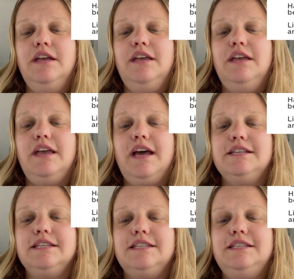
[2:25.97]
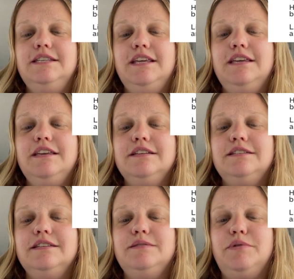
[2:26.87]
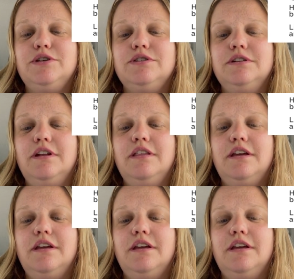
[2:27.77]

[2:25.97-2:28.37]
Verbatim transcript: he has a sneaking suspicion